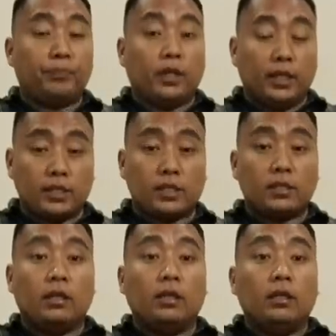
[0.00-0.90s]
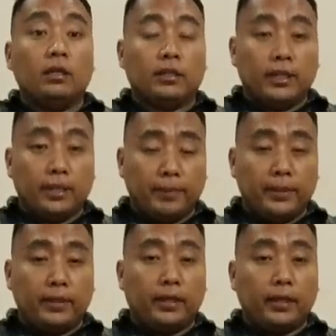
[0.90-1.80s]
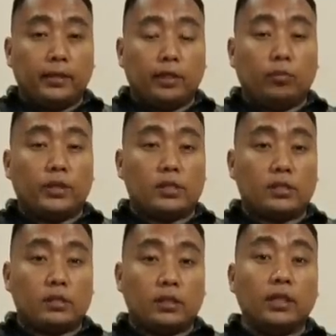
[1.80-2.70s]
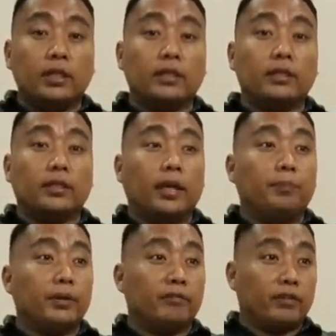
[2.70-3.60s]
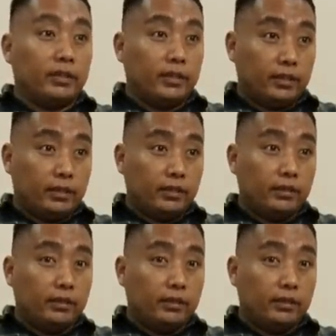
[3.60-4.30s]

is the independent candidate was earlier the NPF candidate.